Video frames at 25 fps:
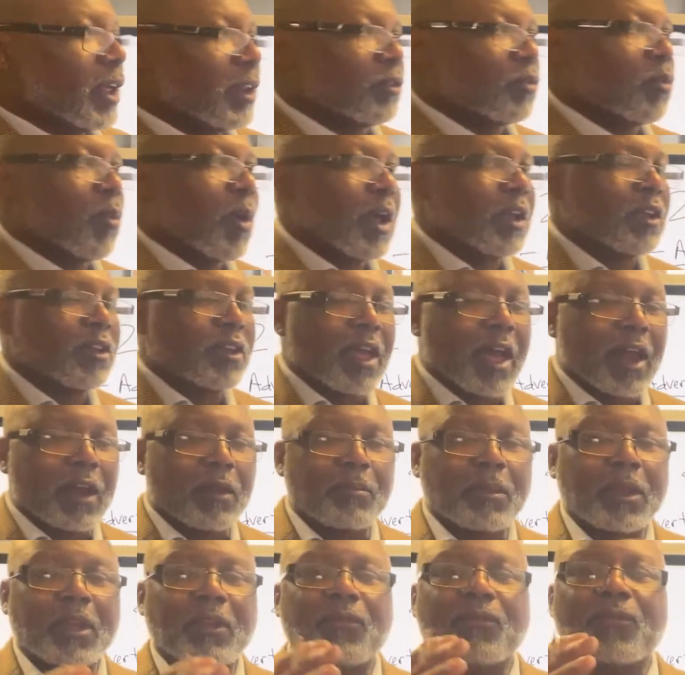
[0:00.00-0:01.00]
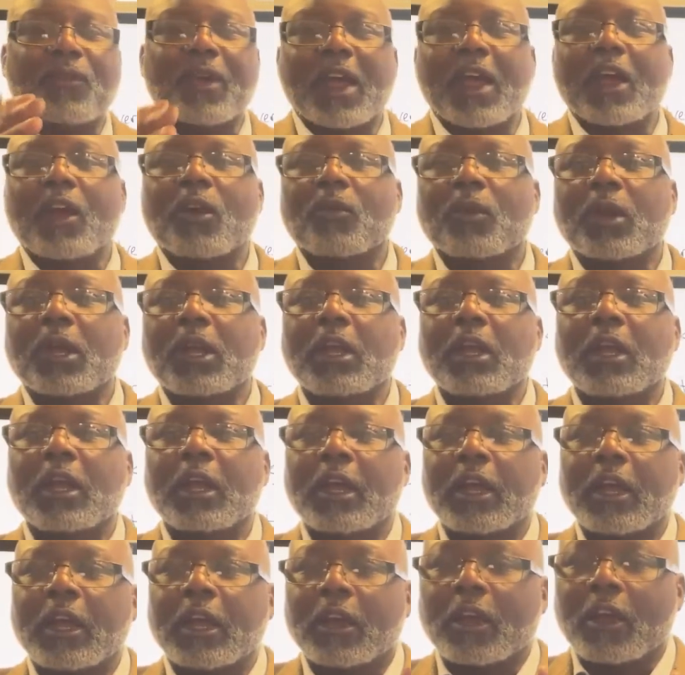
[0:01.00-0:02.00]
why you got to be very
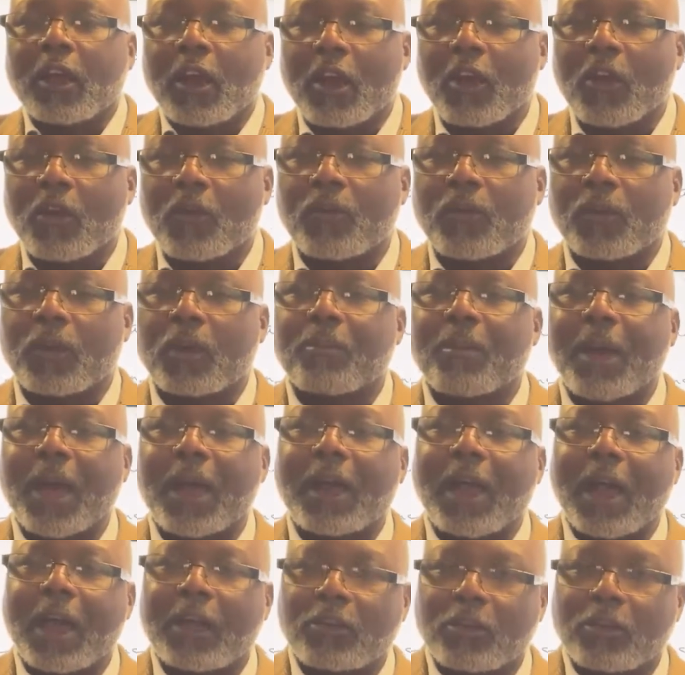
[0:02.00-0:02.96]
careful about how you